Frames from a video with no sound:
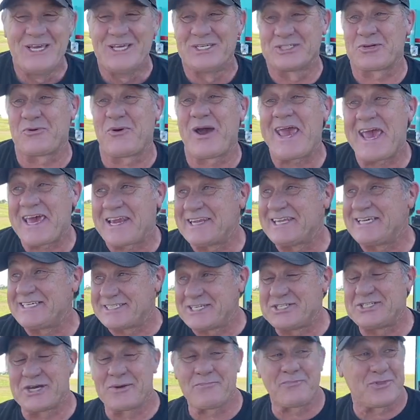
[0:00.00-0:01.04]
So I had
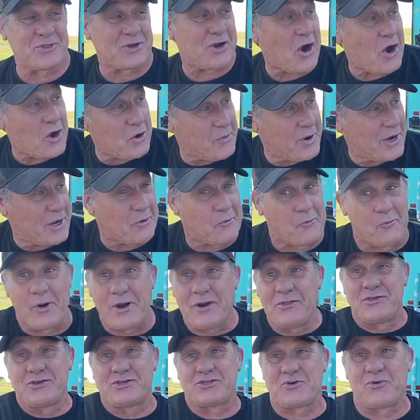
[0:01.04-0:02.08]
Lisa jump in the car quick and
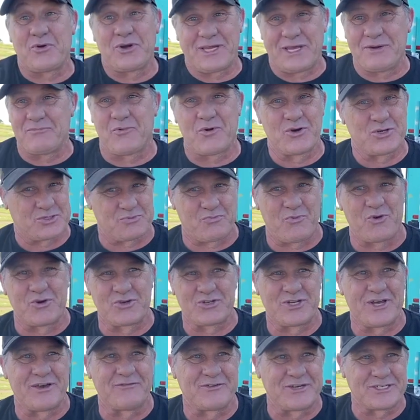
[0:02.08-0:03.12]
run to the store and get more
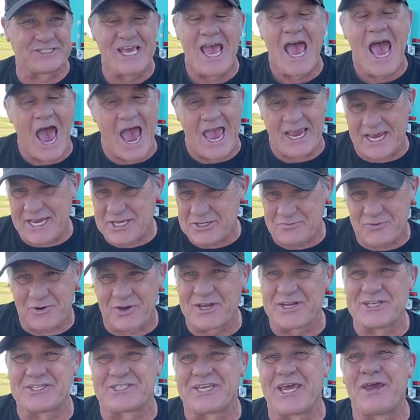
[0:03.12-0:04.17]
s'more stuff, because I guess we're
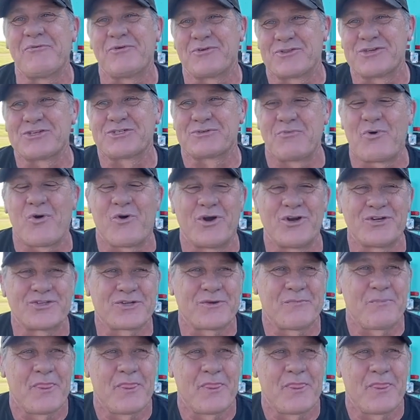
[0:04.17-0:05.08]
going to stay with the s'mores.